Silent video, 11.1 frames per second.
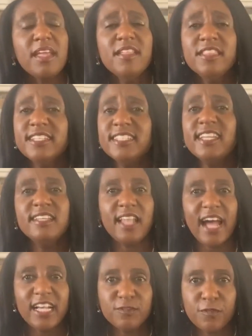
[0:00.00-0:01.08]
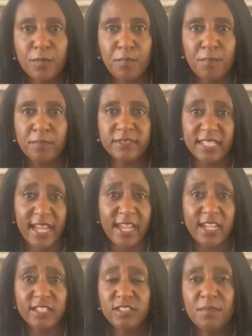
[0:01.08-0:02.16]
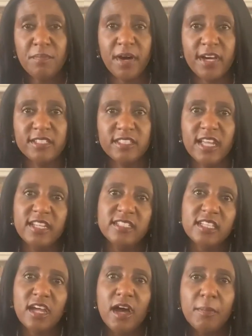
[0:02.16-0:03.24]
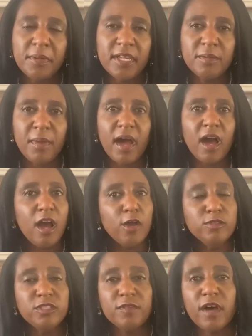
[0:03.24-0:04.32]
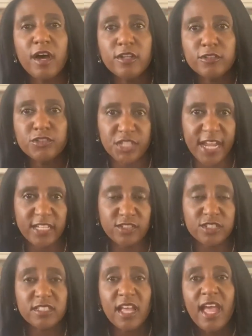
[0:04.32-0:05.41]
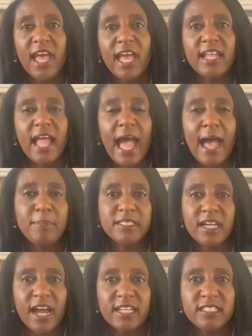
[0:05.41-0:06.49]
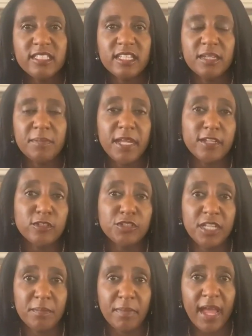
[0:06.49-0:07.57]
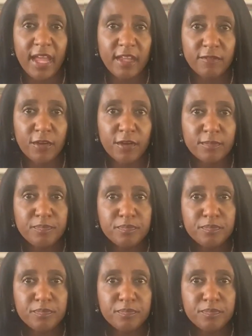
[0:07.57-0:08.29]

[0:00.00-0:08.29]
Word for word: This can last from days to months and is accompanied by a host of other changes in appetite, sleep, energy, and behavior.